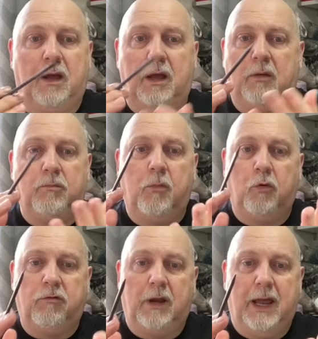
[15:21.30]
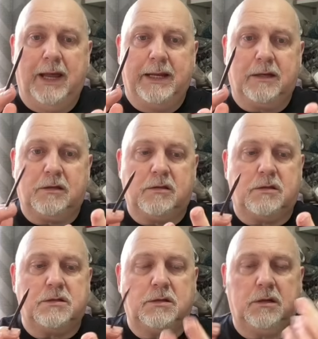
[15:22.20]
I'm more
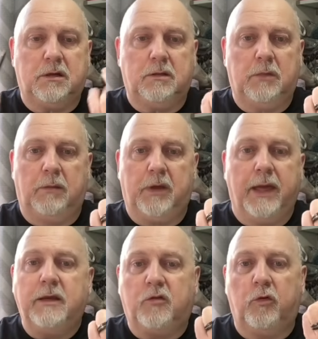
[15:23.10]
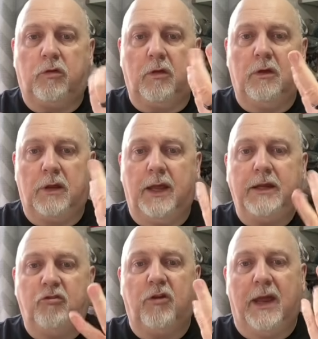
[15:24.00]
relaxed. I'm getting to a certain
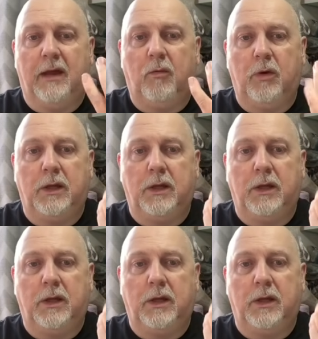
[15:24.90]
age now where,